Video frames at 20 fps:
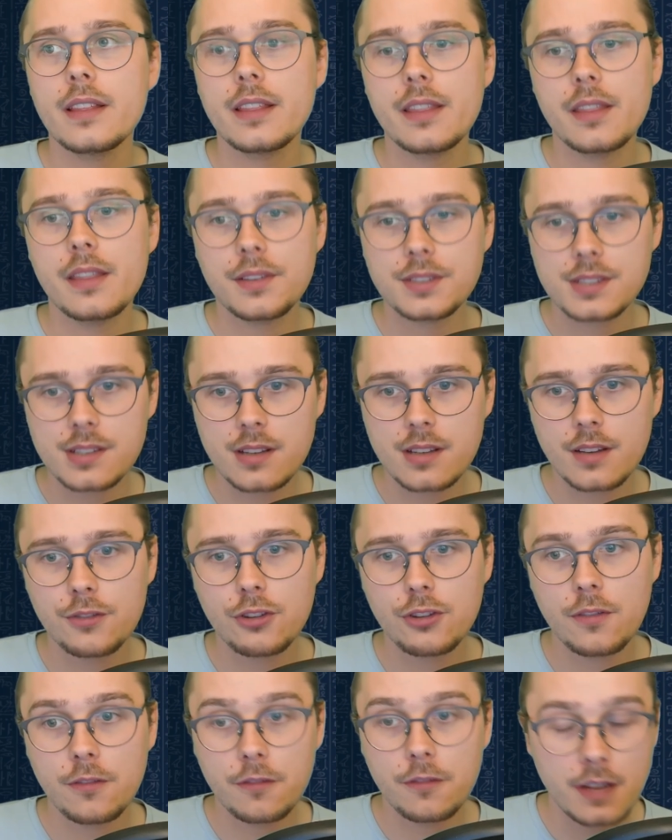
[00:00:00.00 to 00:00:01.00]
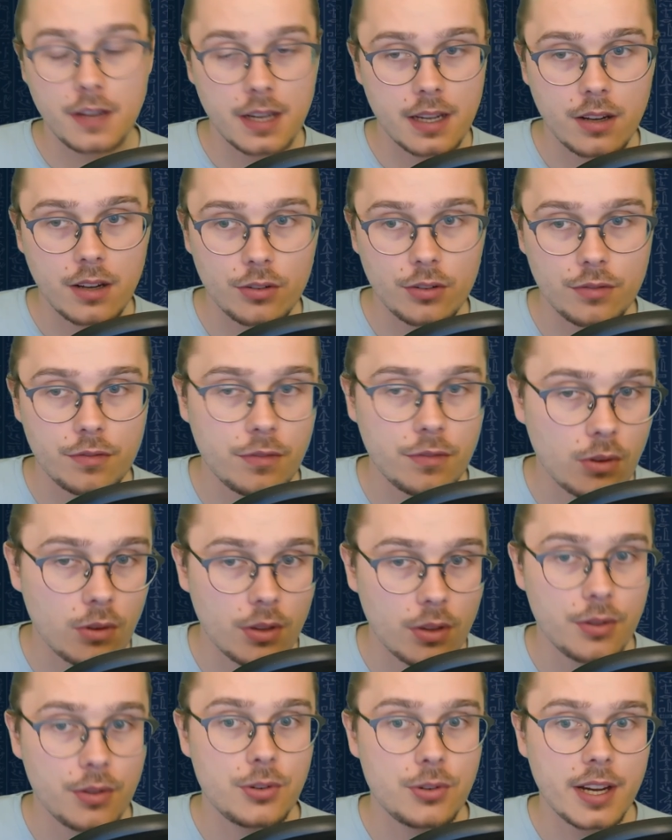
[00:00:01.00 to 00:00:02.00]
stuff to figure out for
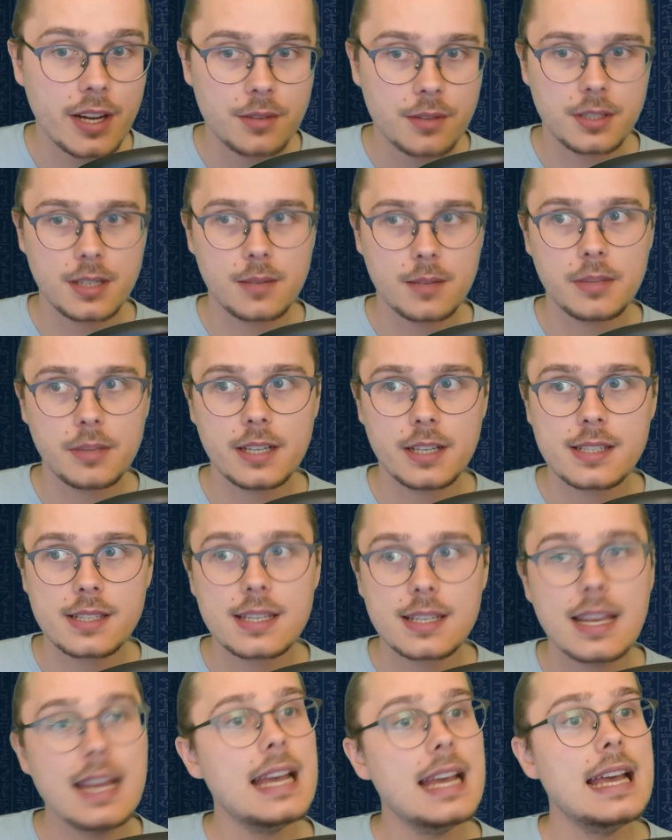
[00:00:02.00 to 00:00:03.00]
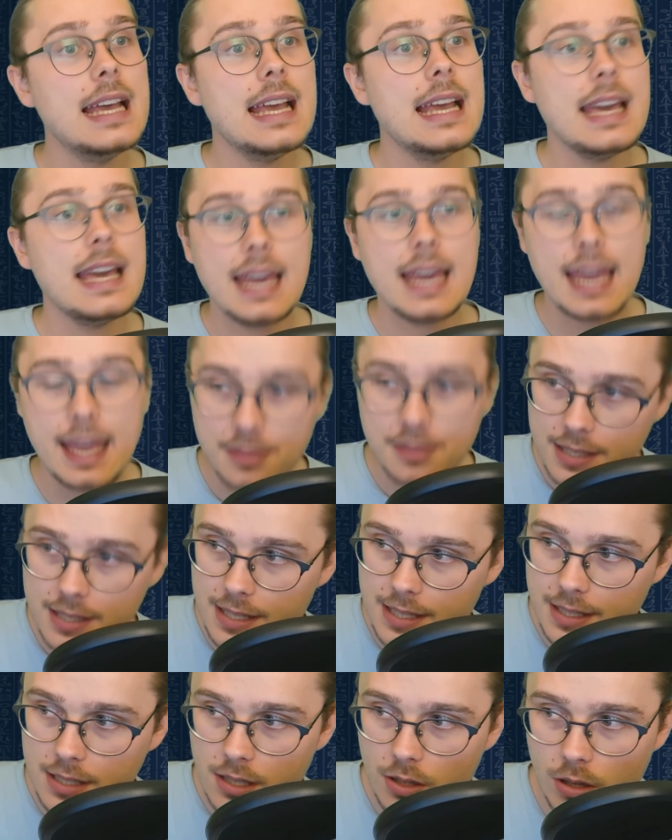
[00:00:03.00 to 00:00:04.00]
the Dracotail players. And this
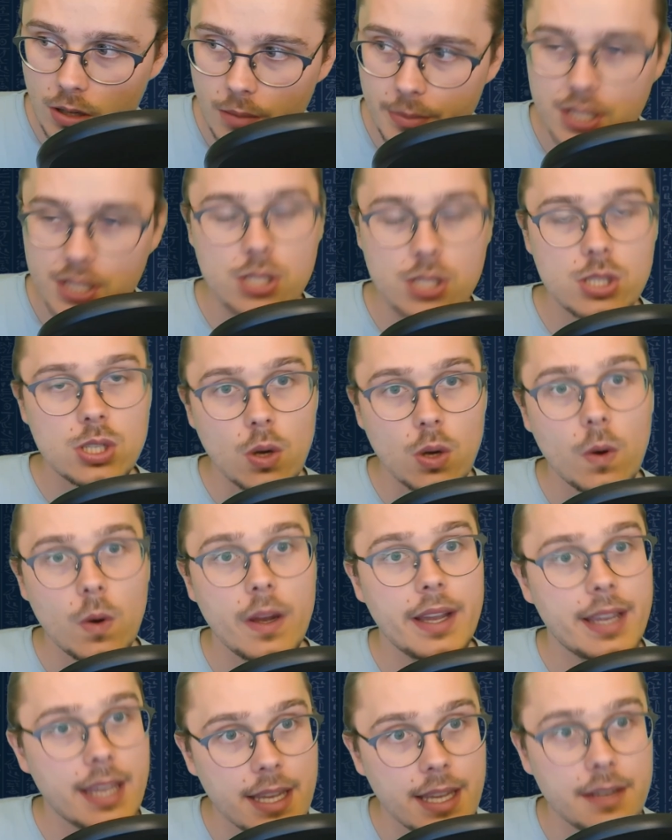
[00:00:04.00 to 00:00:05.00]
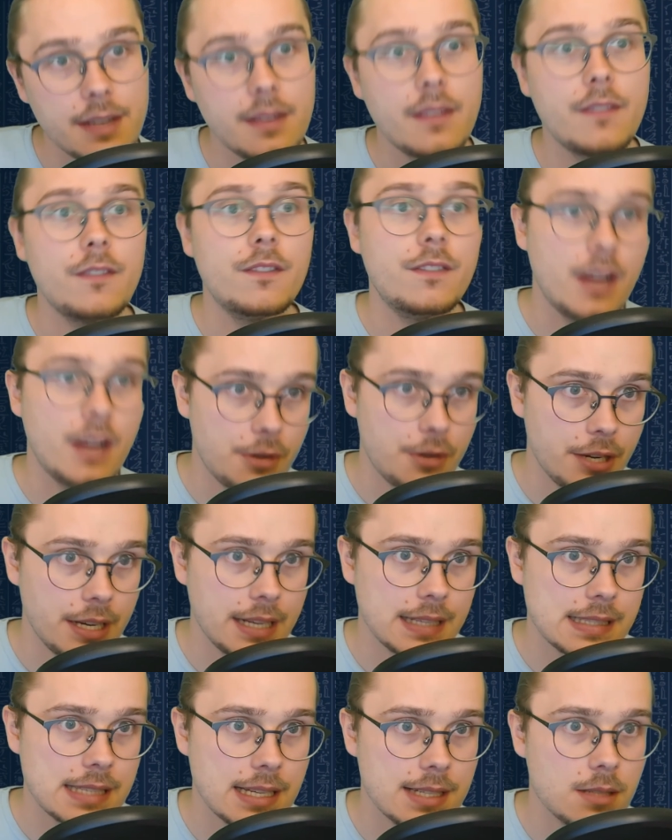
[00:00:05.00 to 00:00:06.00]
is a common, so again, very
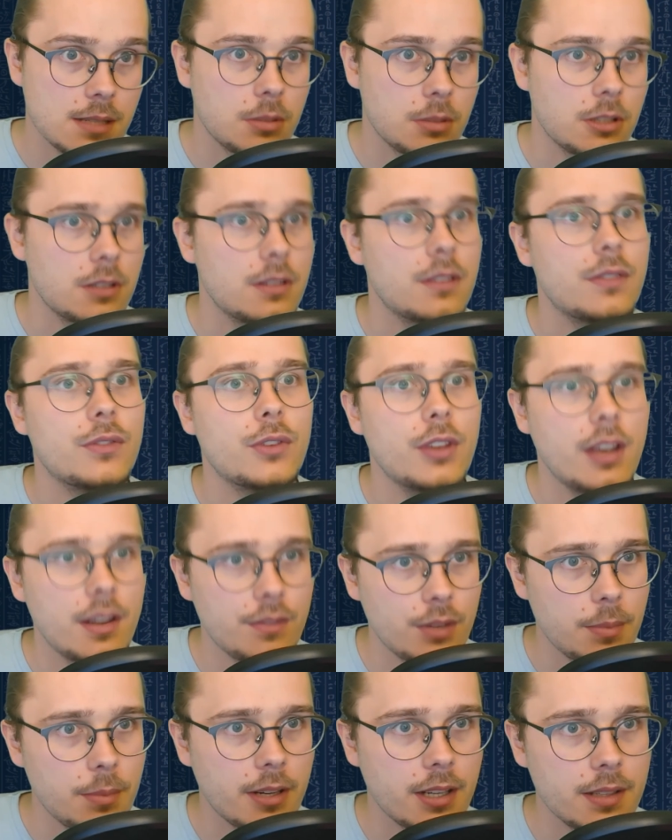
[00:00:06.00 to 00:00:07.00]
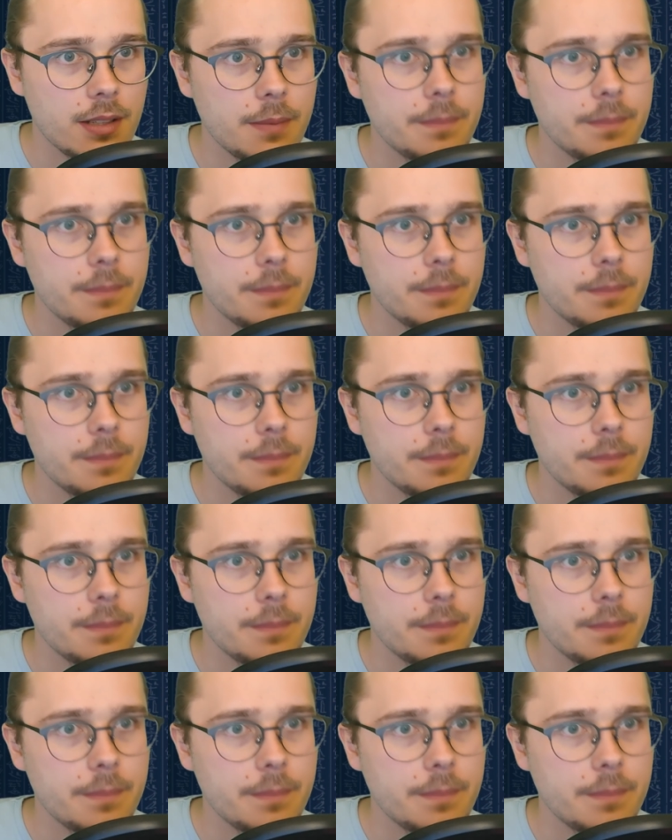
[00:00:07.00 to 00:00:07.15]
accessible to everybody.